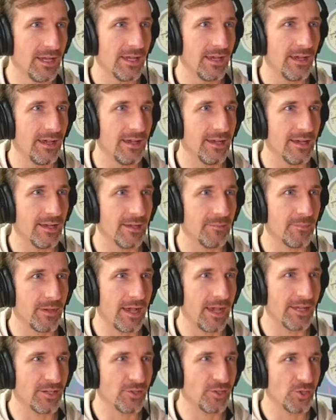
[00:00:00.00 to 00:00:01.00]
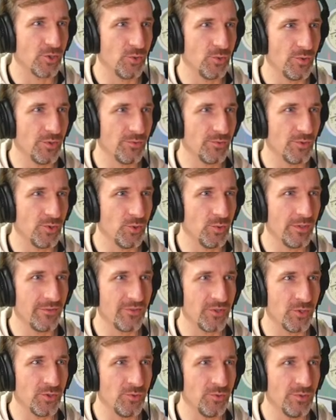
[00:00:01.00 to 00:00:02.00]
Um, I don't know who who of
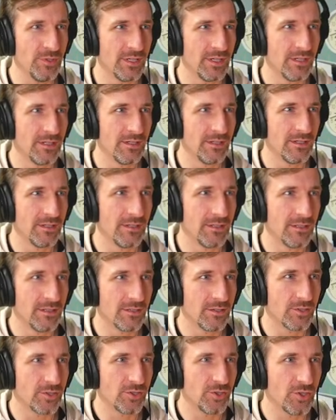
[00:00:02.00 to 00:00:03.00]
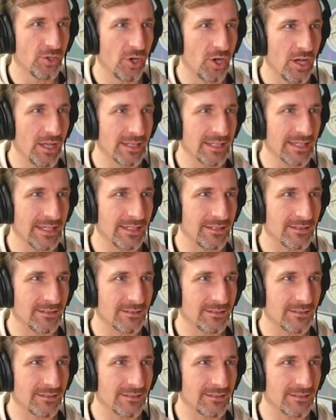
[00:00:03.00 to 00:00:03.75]
you call it,